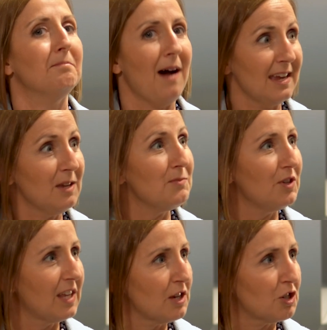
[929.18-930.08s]
My
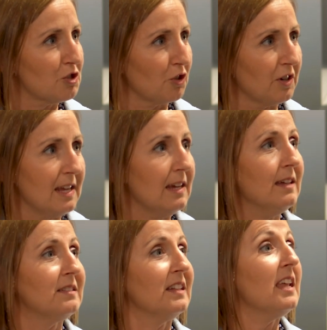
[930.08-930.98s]
communication journey
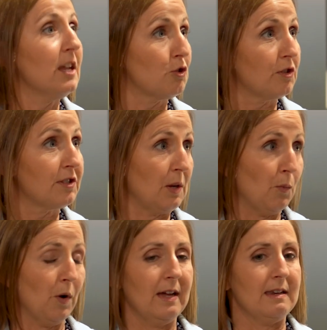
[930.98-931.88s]
is an
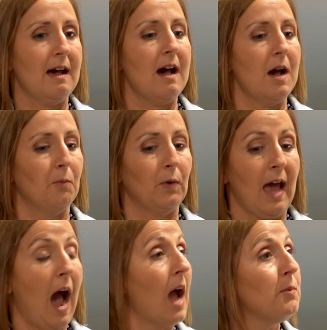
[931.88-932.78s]
interesting one.
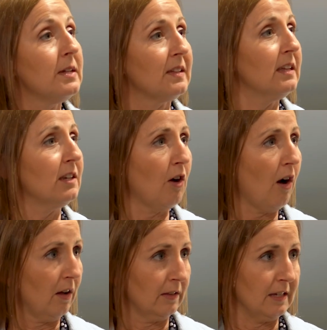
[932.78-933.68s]
When I was in
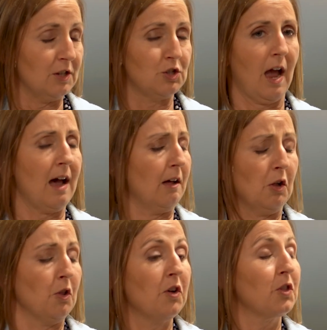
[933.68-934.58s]
college,
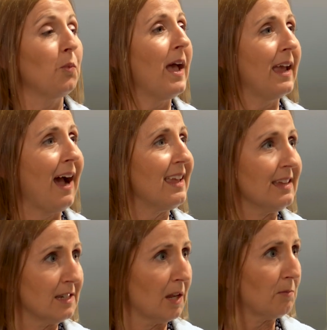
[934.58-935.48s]
along the way, I
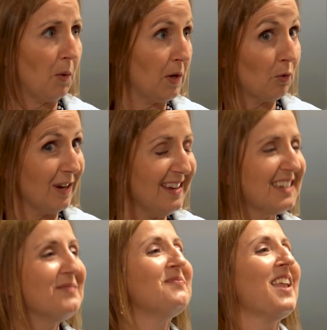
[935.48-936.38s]
ended up going
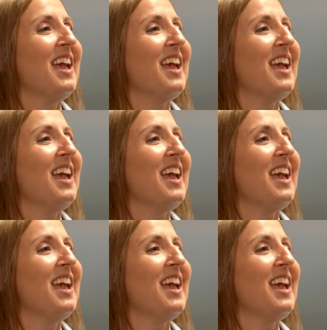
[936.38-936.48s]
Greek,